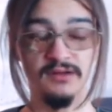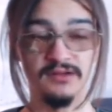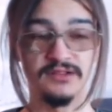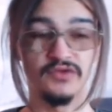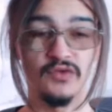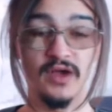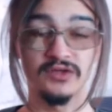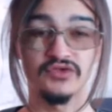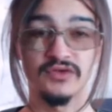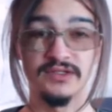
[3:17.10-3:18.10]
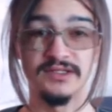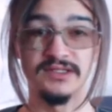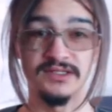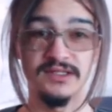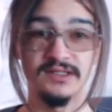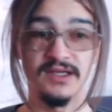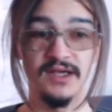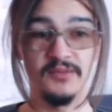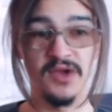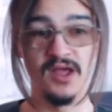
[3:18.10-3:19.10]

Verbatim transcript: is to actually see them